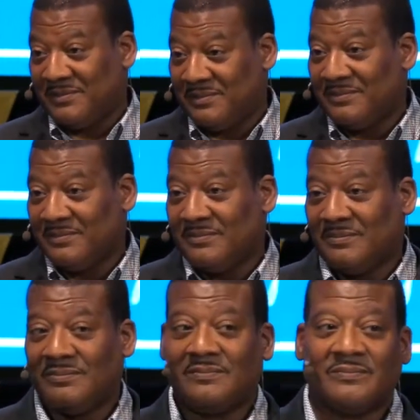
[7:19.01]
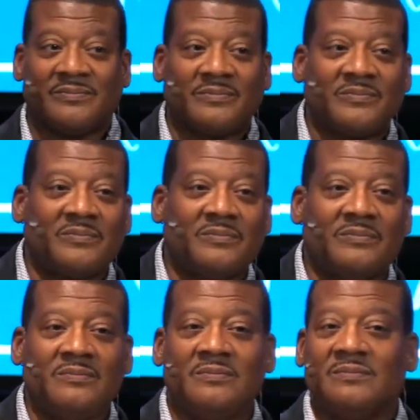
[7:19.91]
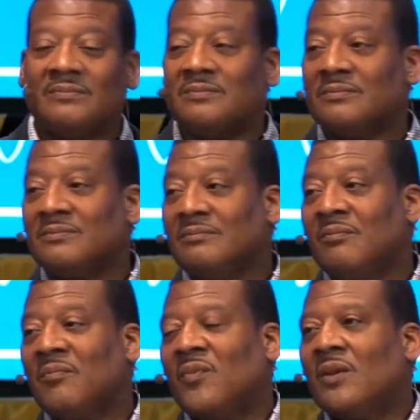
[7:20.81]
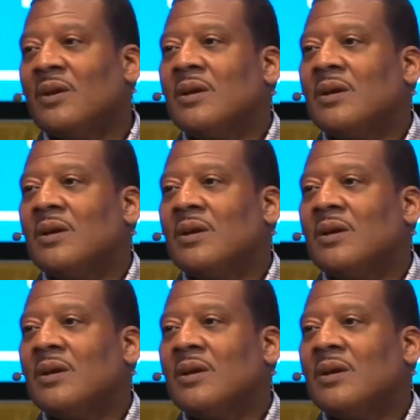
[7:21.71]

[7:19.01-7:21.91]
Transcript: [no speech]